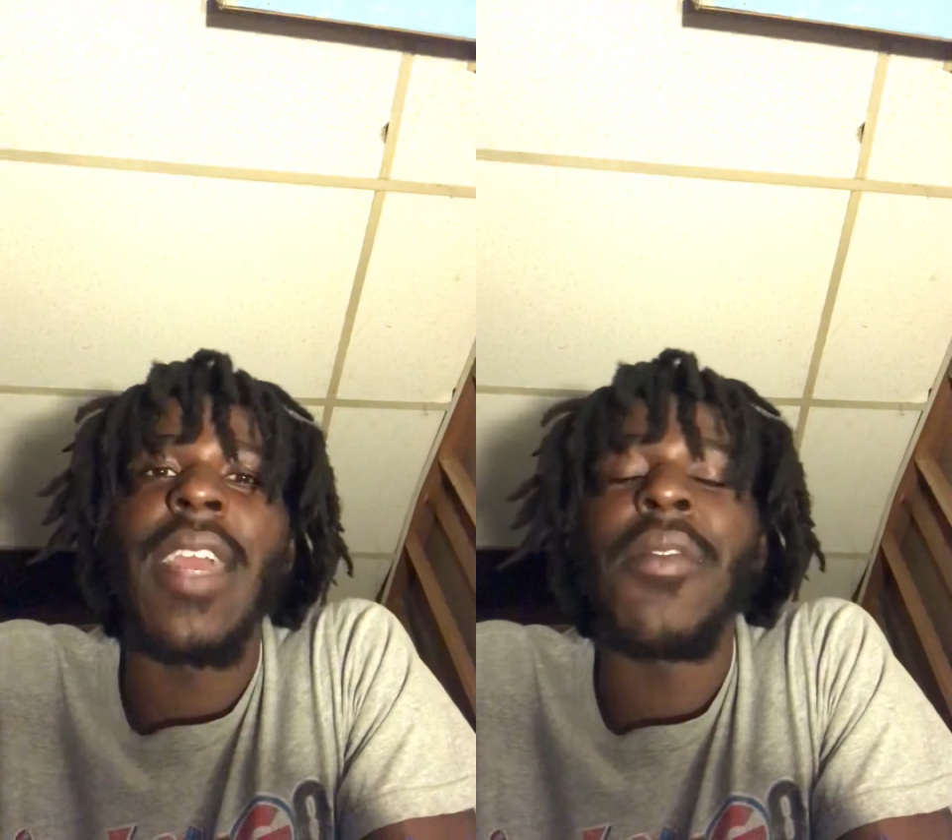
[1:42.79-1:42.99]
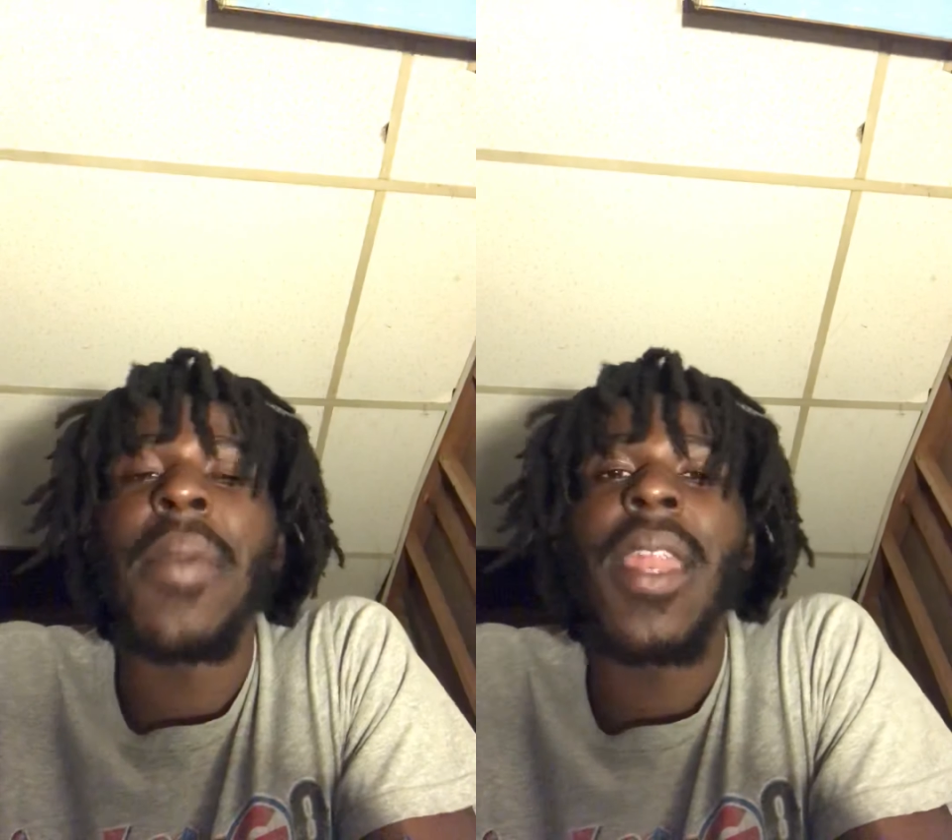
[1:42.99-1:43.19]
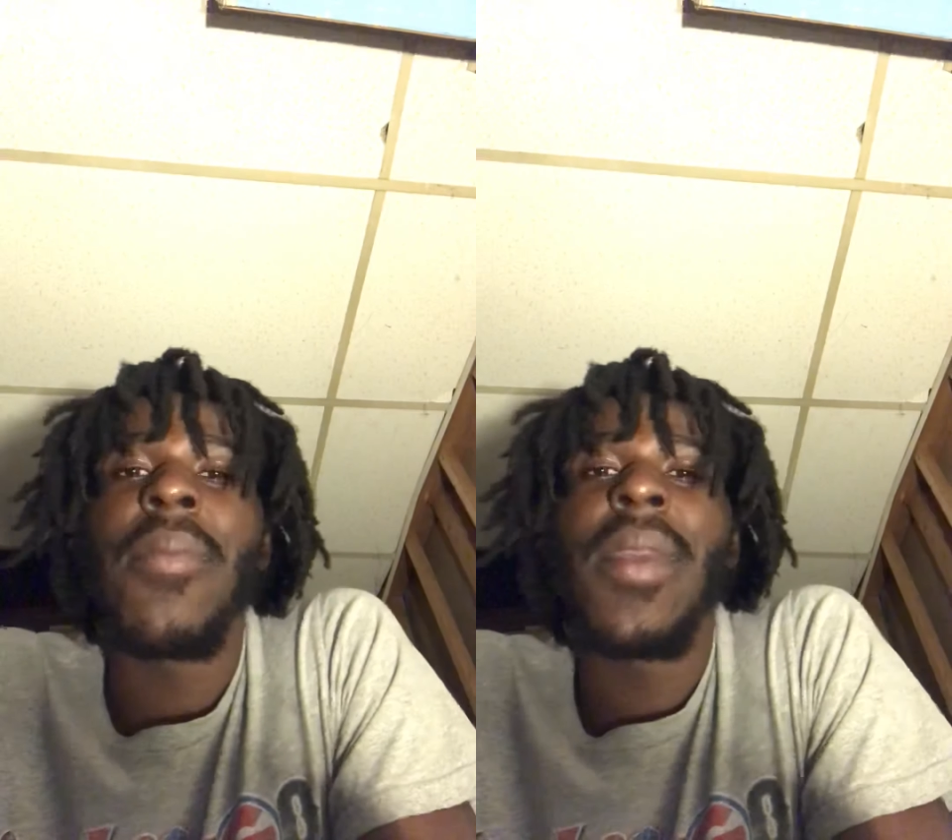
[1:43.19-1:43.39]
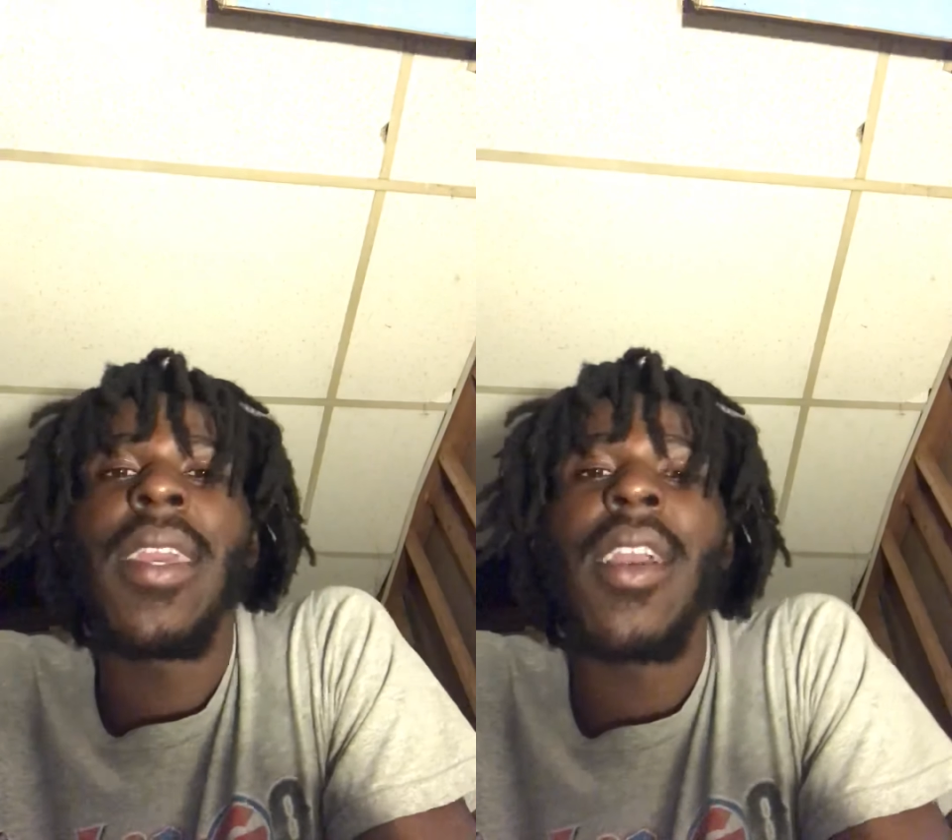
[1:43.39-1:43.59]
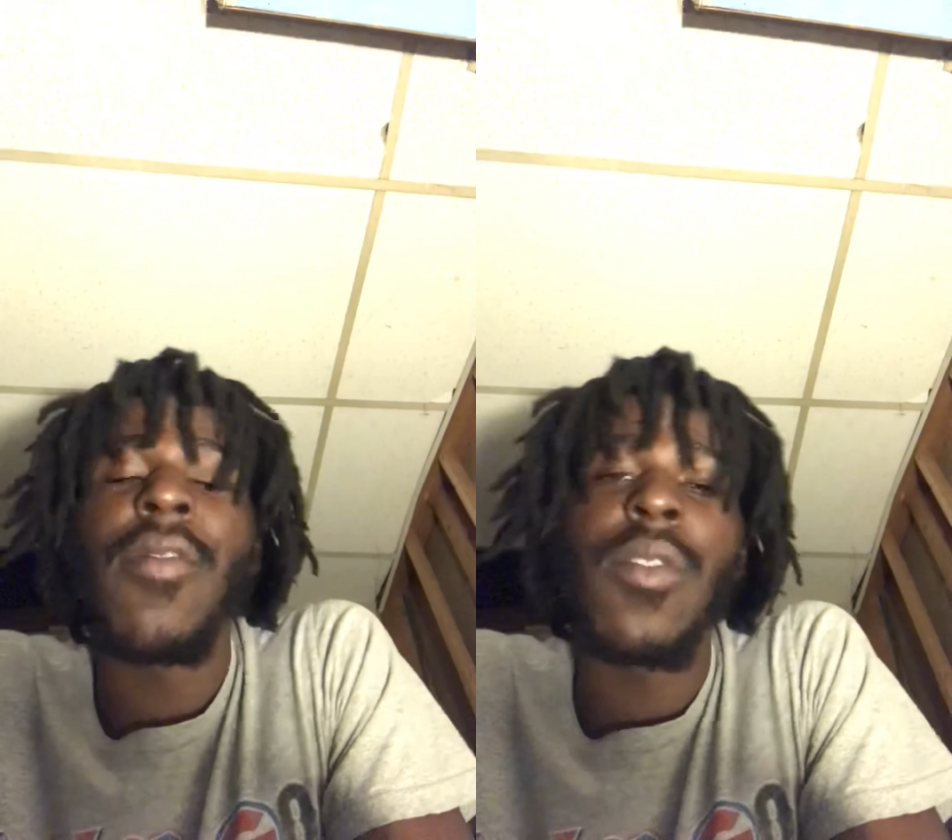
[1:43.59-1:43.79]
Everybody
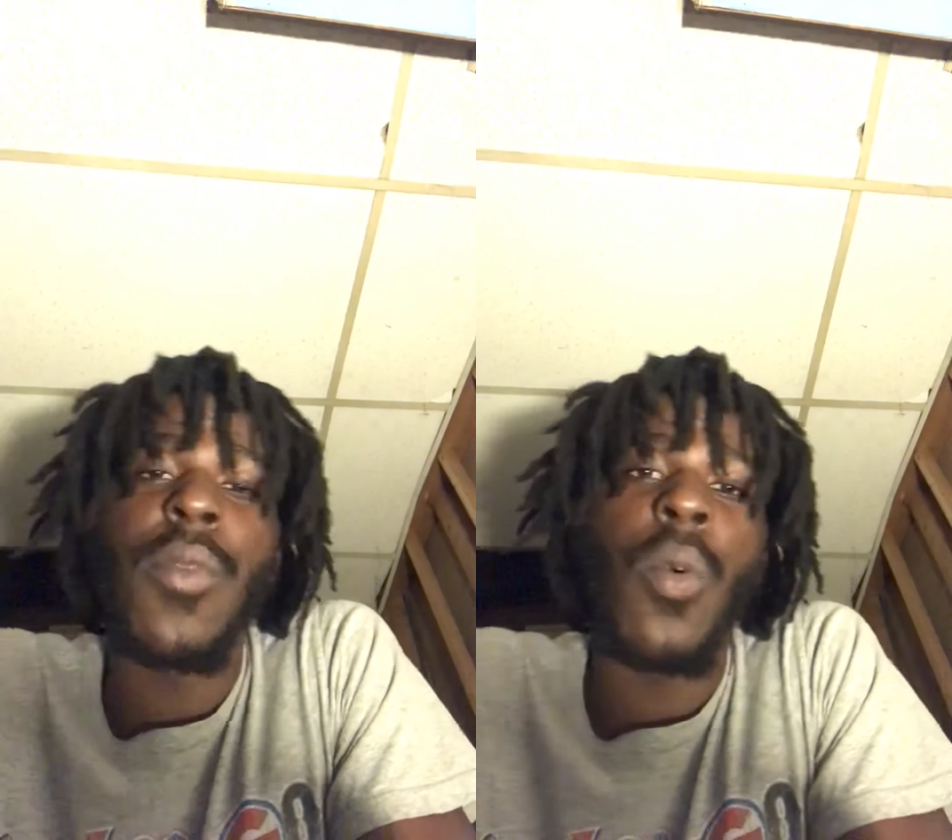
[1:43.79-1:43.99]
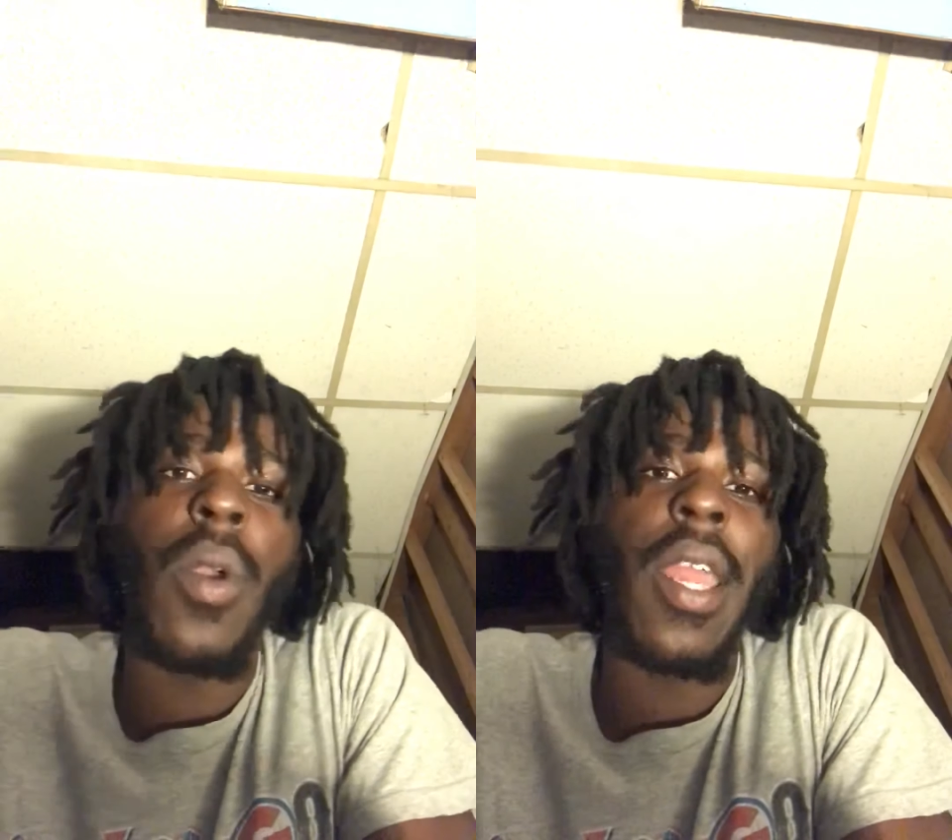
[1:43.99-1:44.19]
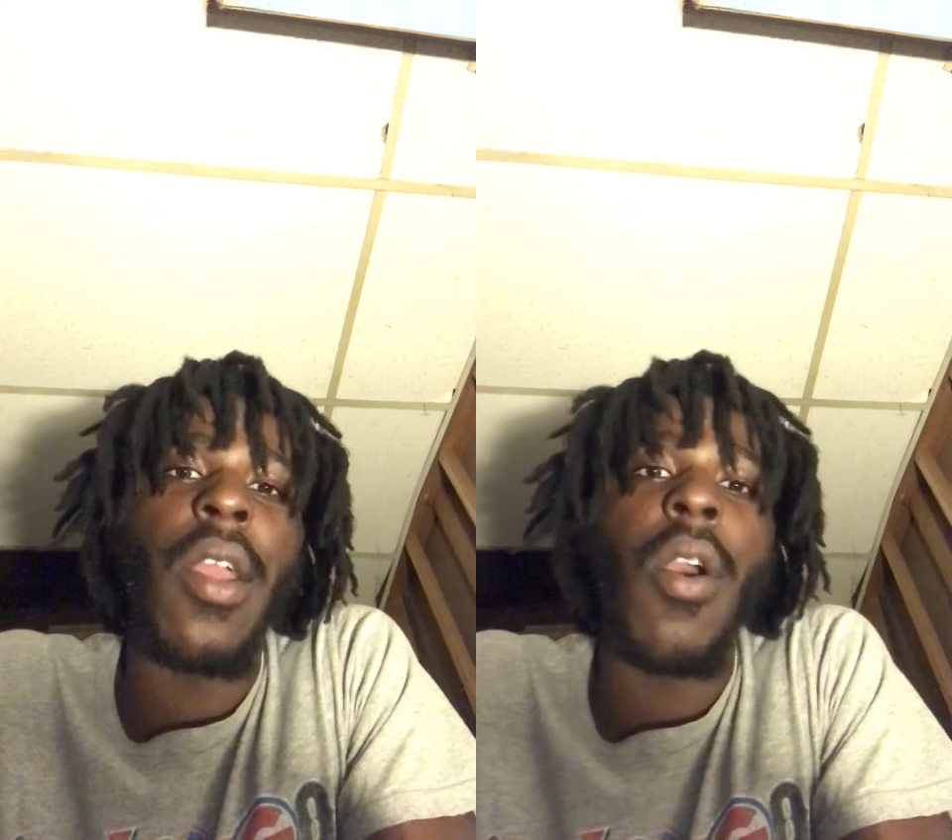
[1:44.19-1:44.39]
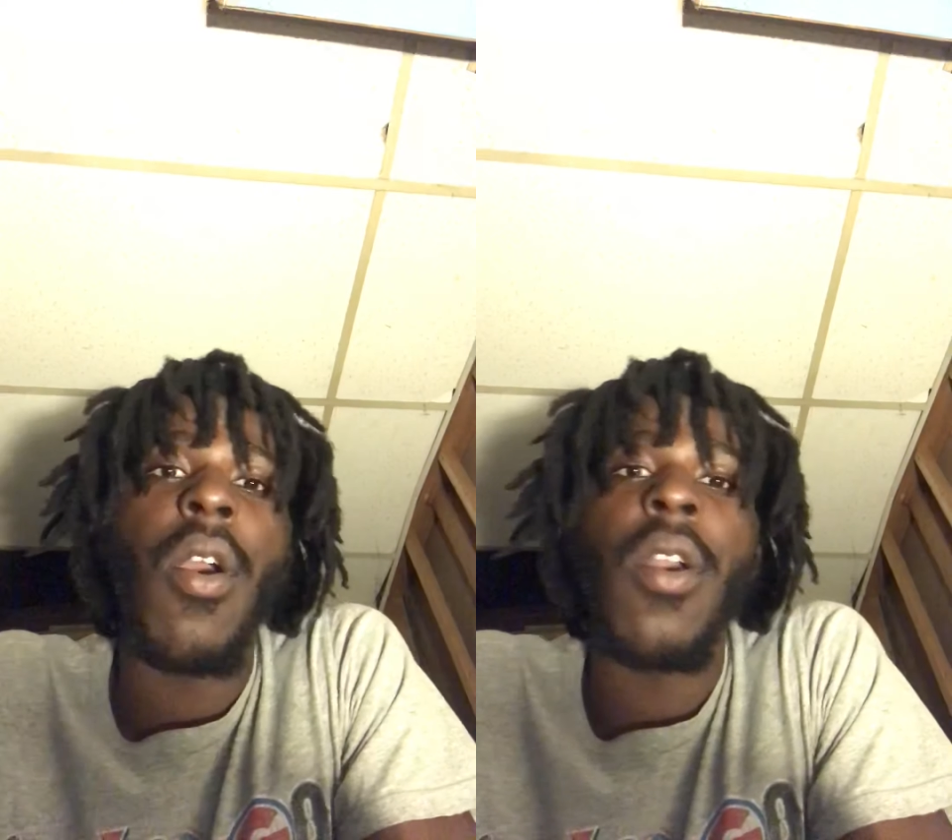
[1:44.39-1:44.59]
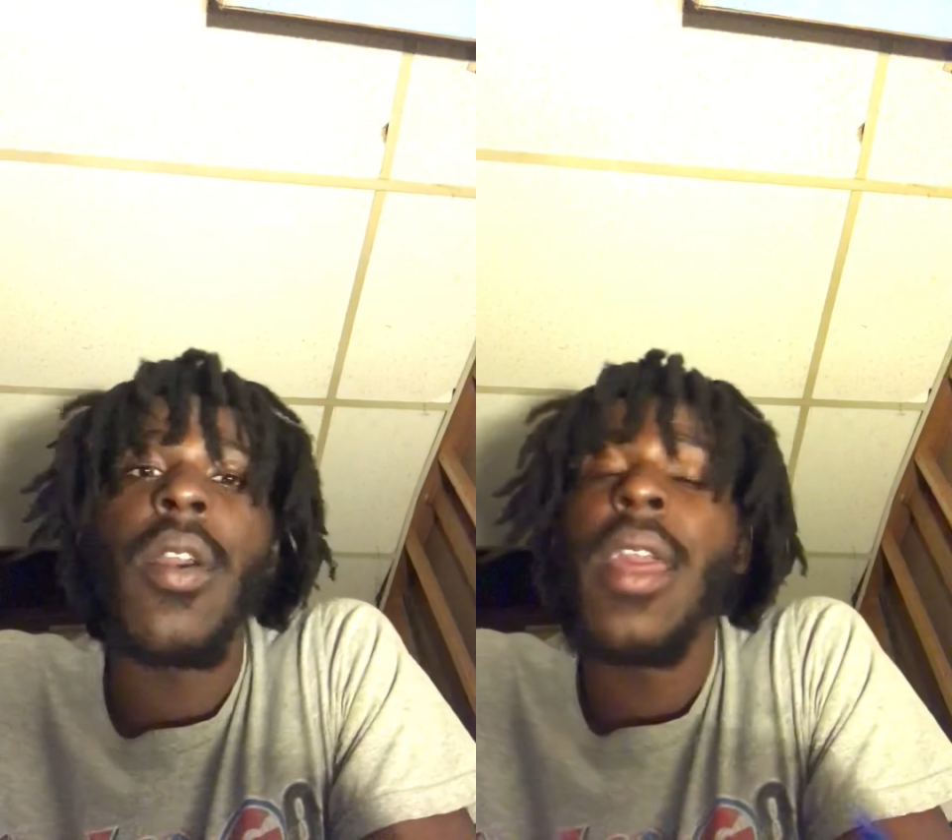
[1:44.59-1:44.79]
be comfortable where they
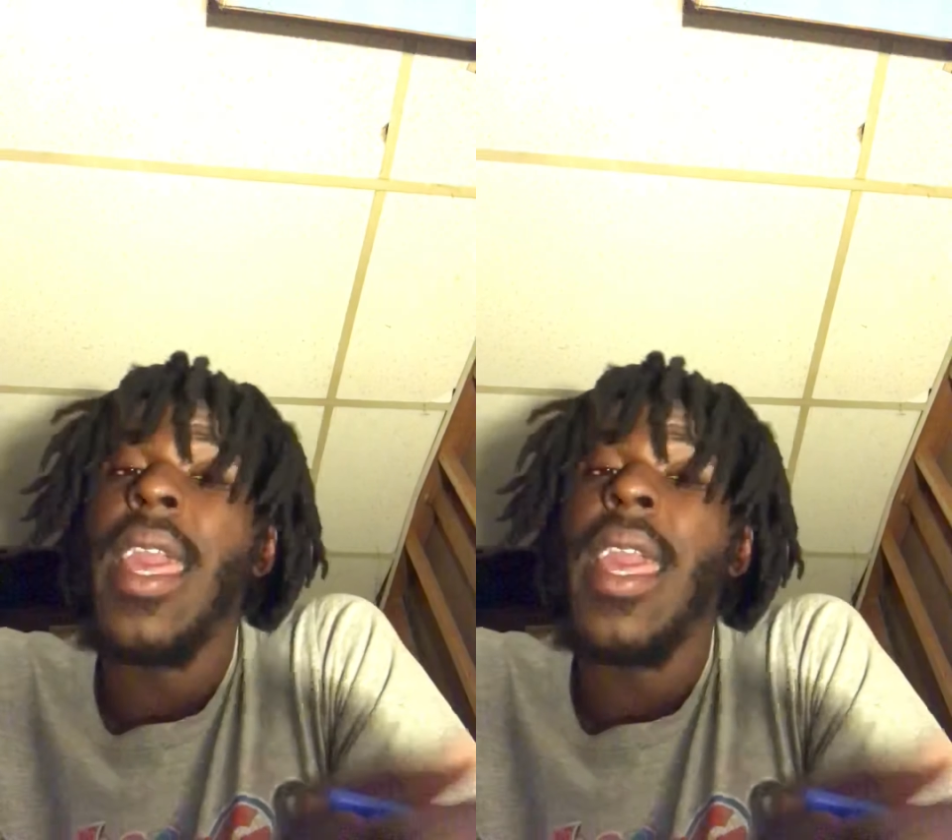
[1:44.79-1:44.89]
are,